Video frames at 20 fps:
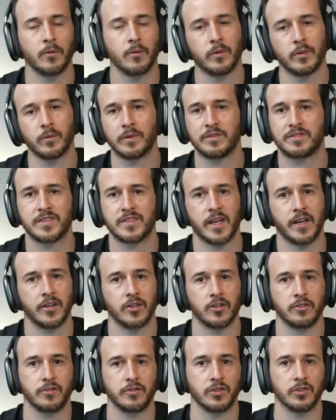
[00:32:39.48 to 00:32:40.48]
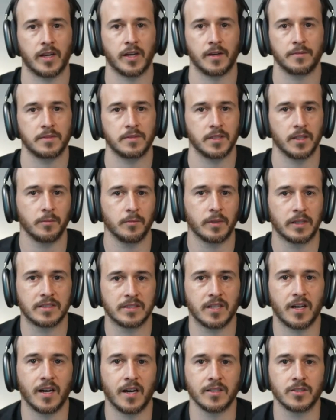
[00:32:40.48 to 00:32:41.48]
mean, we've said it a few times here, but
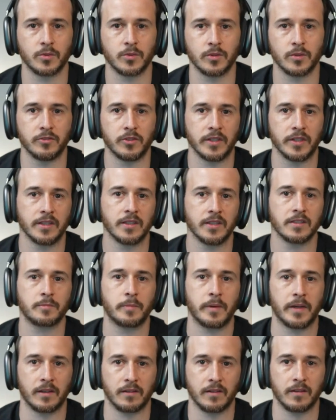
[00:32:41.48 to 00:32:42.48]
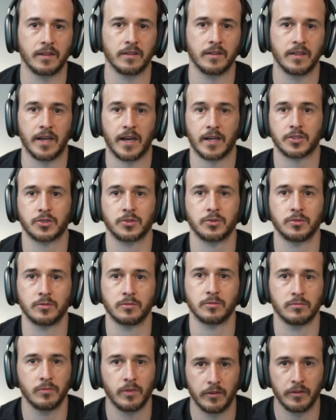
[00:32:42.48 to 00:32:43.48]
it's hard to avoid this being the
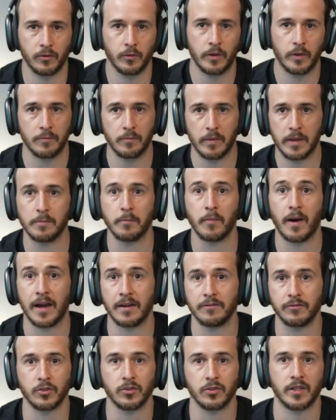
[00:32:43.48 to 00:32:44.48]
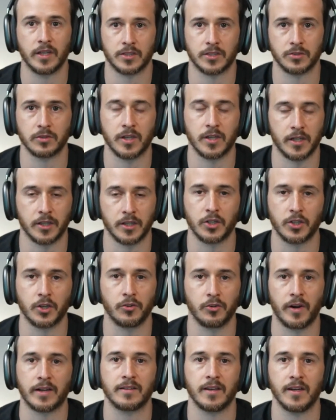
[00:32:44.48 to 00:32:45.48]
actual, in my view, the actual kind of
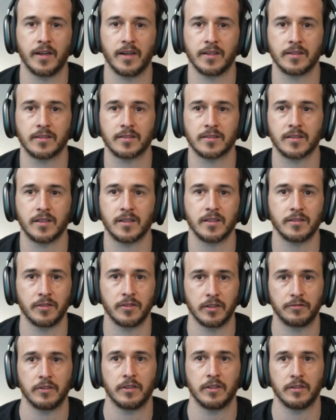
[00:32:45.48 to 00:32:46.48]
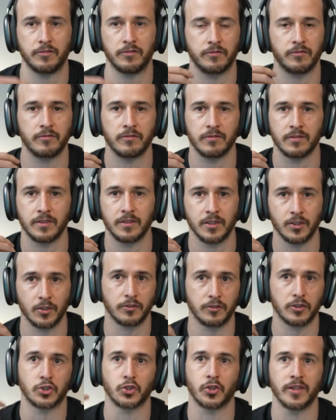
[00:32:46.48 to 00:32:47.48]
correct answer.
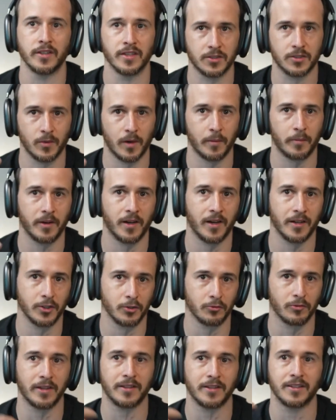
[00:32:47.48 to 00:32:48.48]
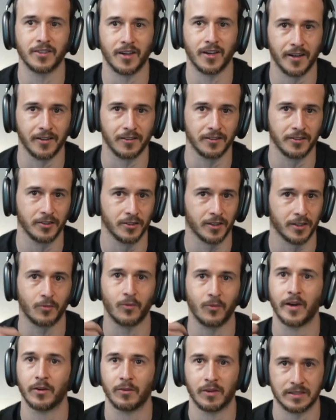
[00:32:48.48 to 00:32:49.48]
If you join this webinar, you read the title and you're like,
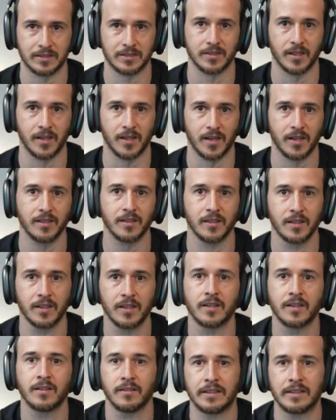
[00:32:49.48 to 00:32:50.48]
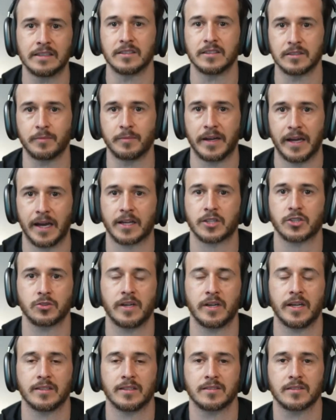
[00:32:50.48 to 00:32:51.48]
where do I start? This is my
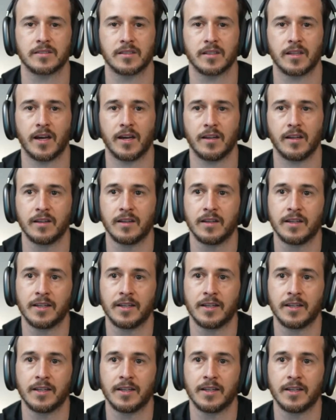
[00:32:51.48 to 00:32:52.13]
actual answer to that.